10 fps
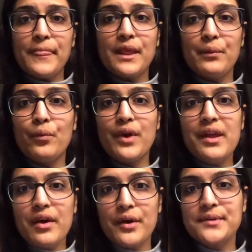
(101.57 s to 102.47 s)
We
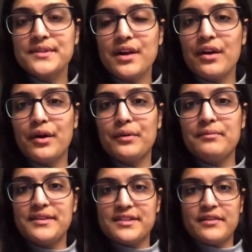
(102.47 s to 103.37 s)
host our own
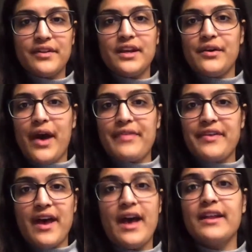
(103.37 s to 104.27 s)
music video at
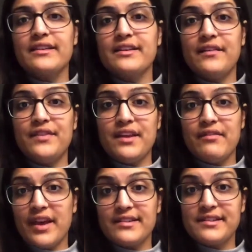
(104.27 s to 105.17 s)
the end of the
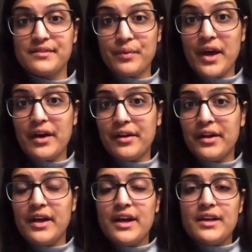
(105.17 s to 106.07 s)
event as well.
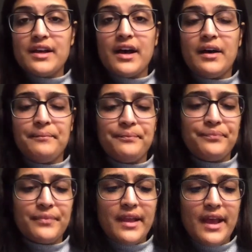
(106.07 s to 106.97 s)

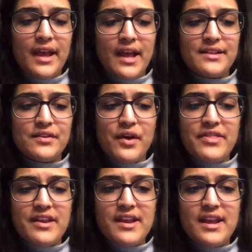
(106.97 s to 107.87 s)
And so I
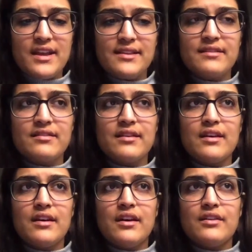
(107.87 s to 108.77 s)
think it's
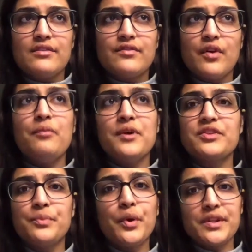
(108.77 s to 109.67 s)
so much
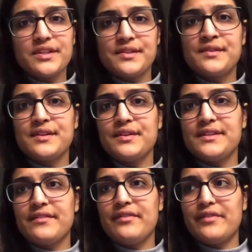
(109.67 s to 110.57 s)
more than just a series
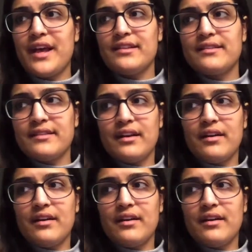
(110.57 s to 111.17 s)
of events.